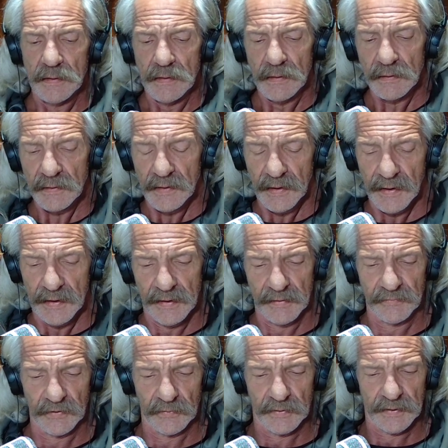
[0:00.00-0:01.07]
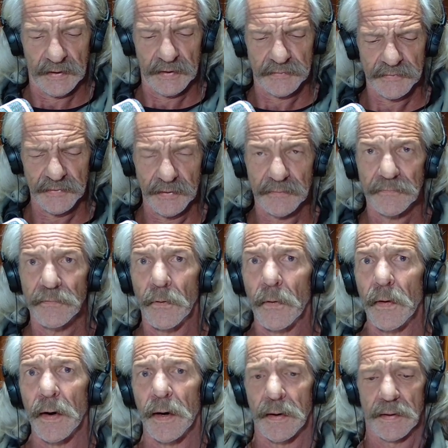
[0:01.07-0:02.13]
Okay, everyone, that's it
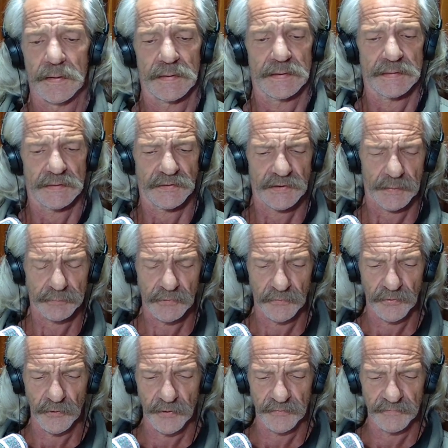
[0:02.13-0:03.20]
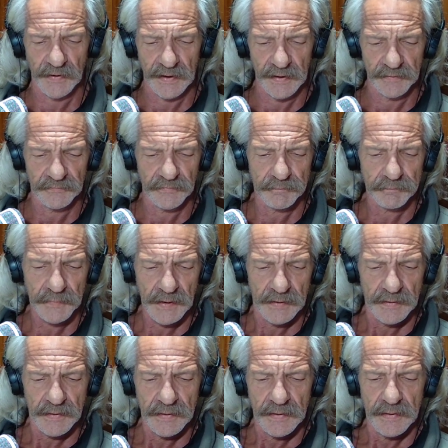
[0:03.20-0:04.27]
for chapter 35,
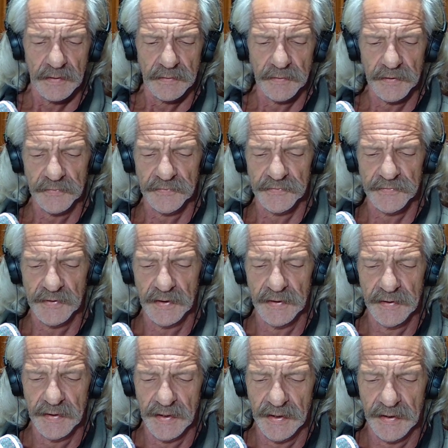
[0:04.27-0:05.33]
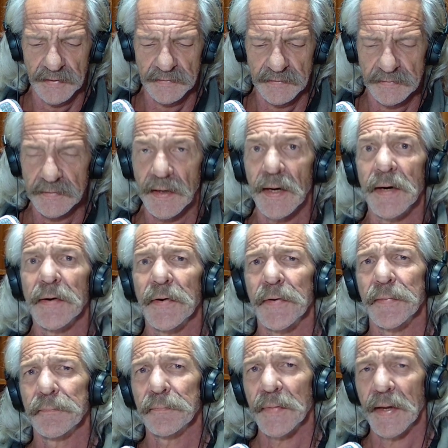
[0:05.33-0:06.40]
the stay at
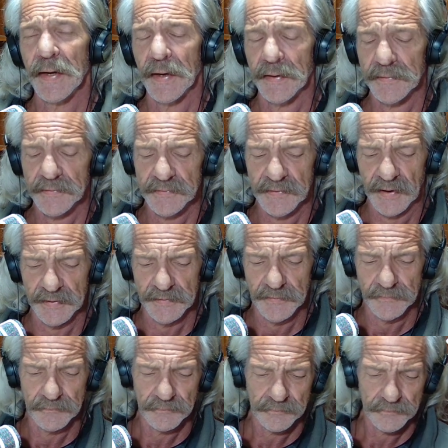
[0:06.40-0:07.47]
Tyre and Sidon.